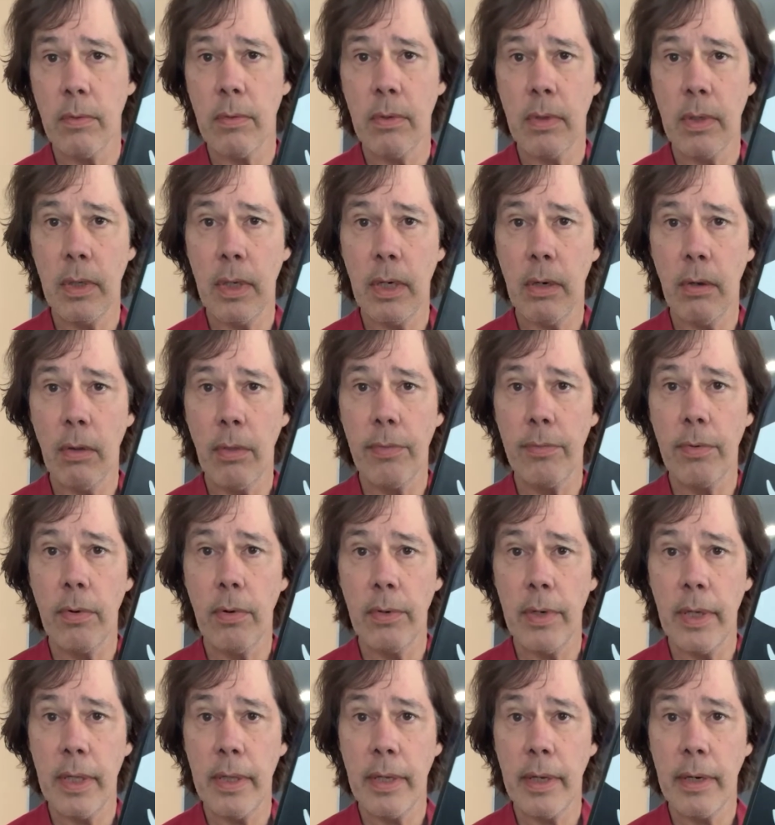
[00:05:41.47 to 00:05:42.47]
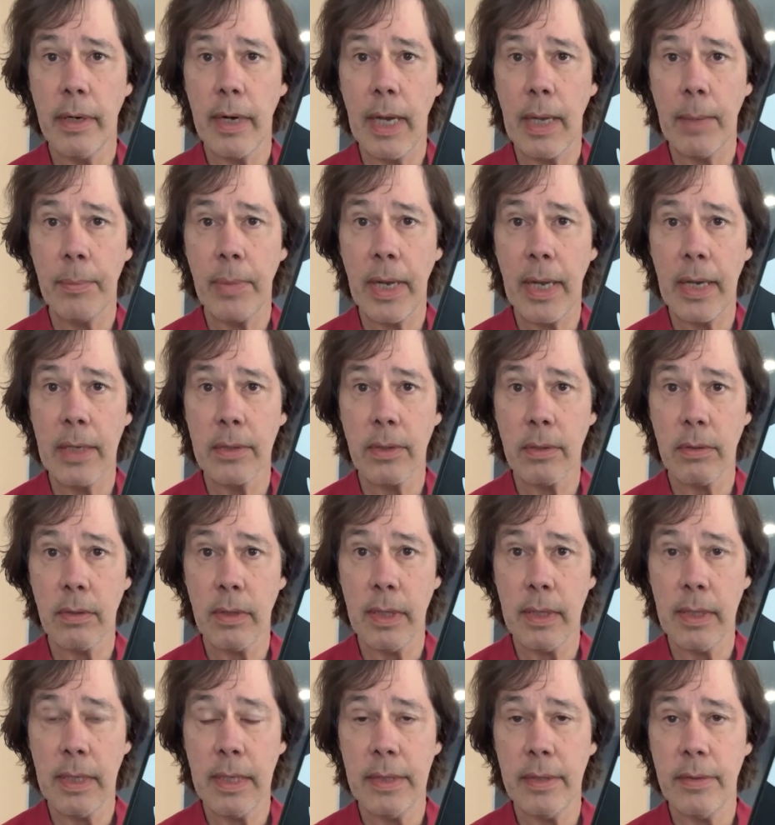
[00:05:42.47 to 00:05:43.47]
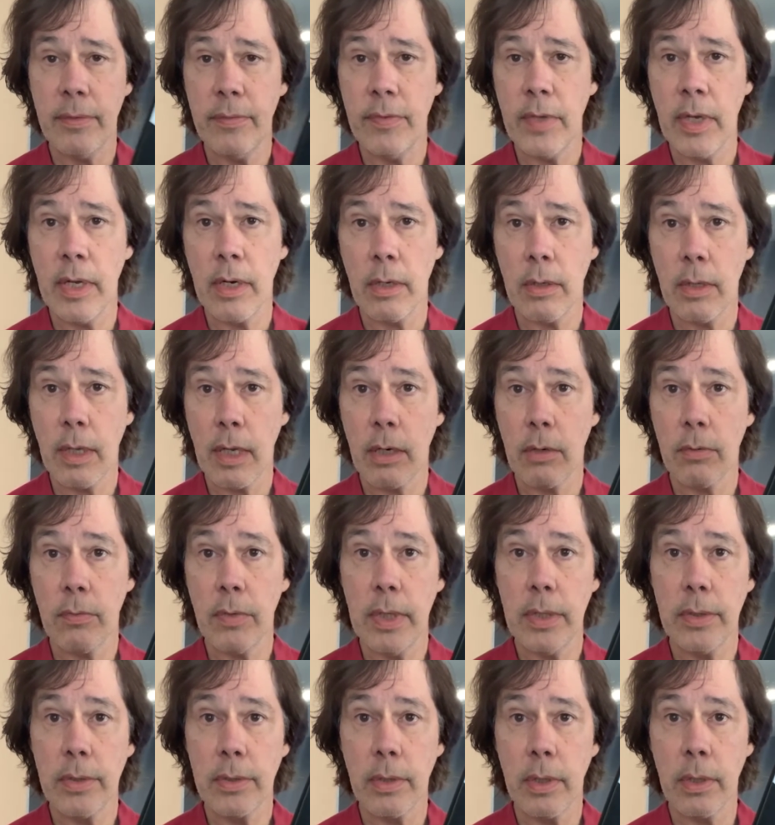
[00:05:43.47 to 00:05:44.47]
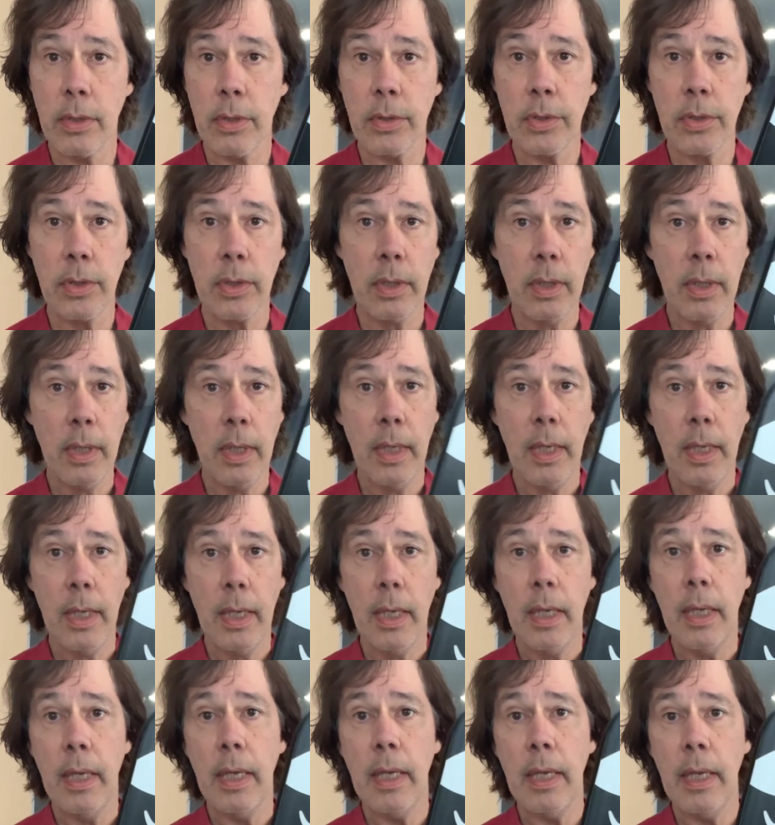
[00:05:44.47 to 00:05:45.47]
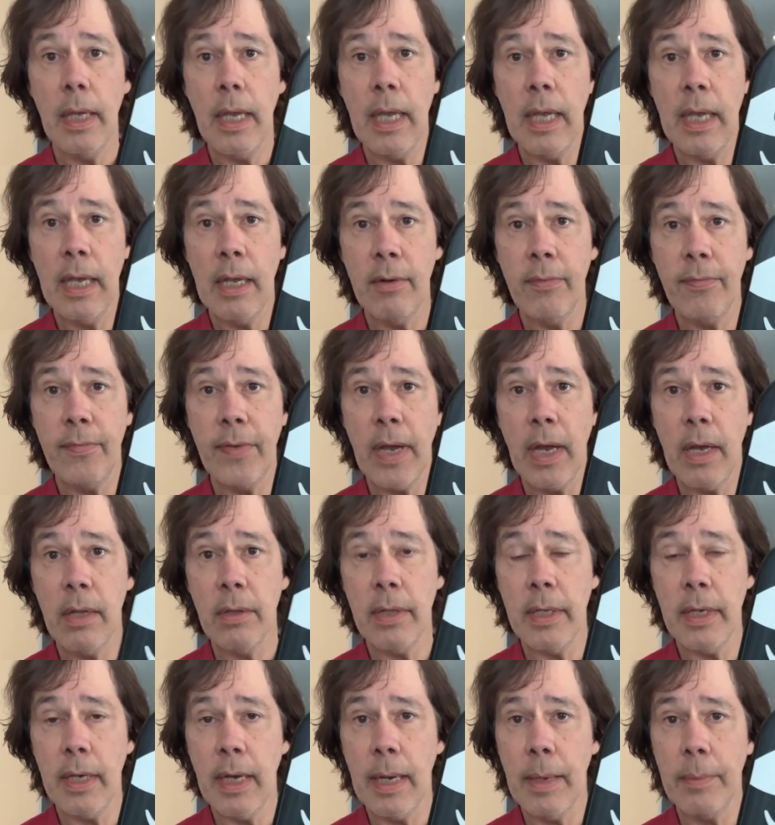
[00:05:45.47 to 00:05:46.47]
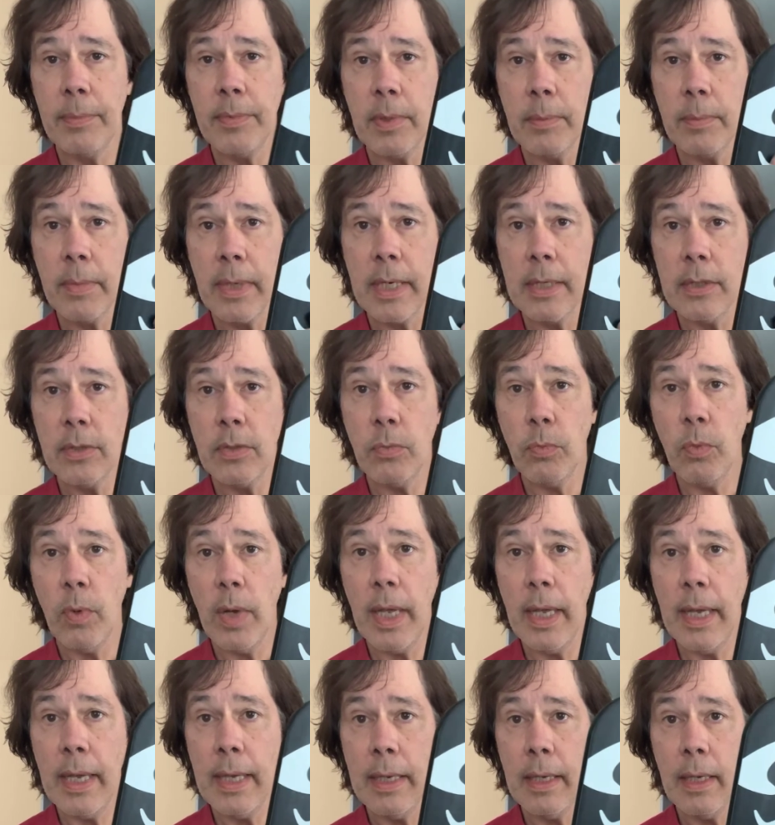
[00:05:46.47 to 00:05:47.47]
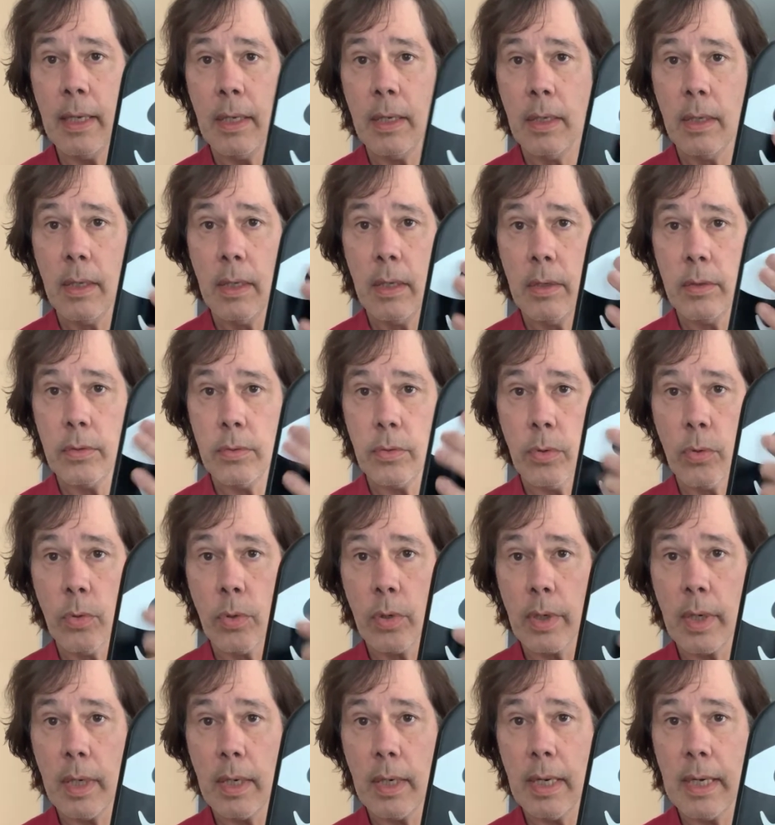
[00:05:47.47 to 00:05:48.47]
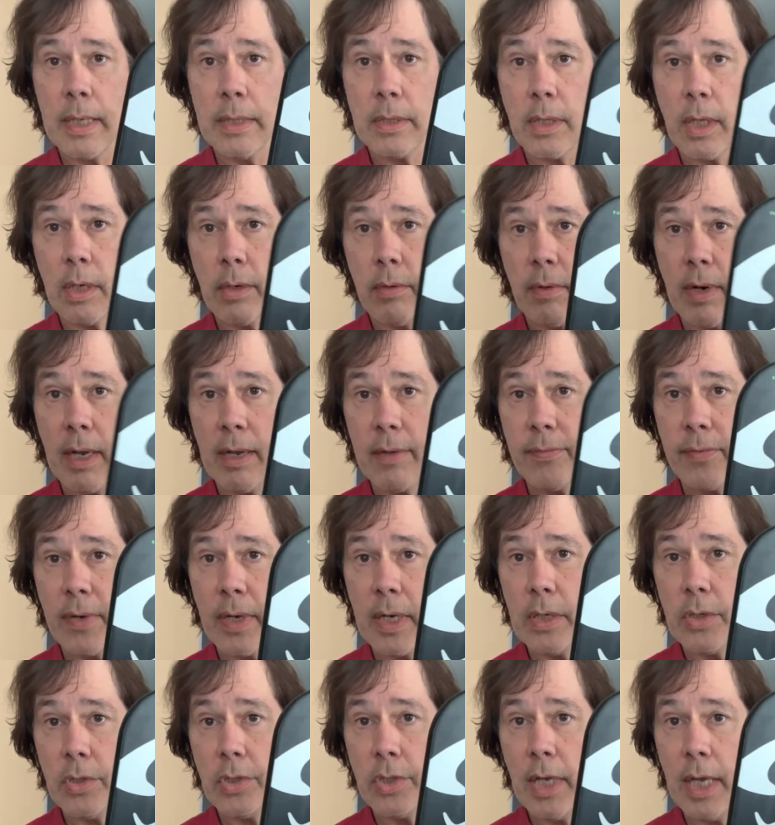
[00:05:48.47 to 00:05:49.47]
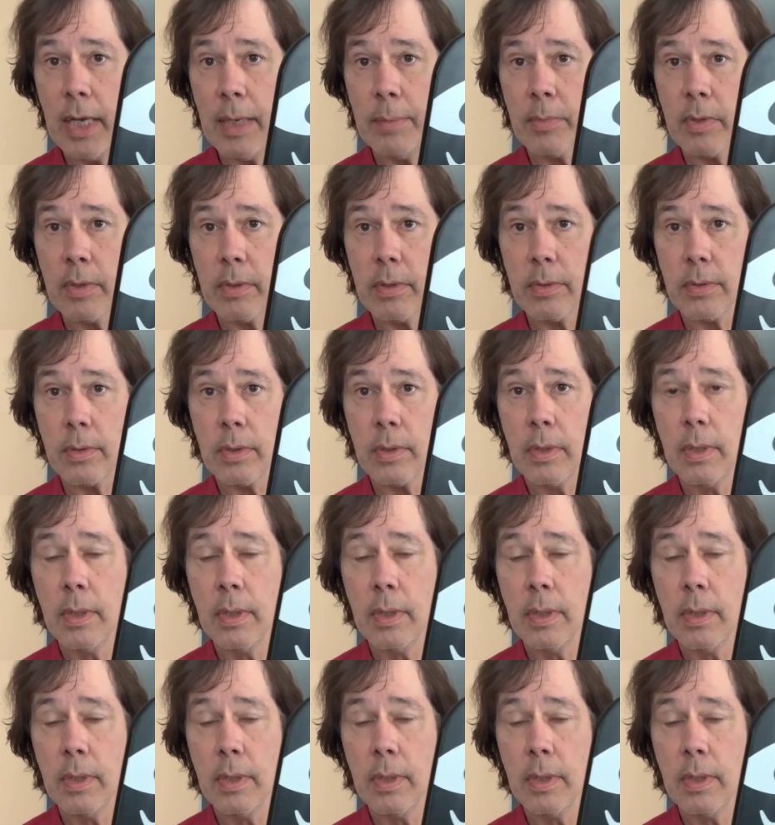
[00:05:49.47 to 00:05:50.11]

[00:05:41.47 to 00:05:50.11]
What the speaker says: you know, thrown in there haphazardly. They've done a lot of research and found the optimized way to organize the graphite chambers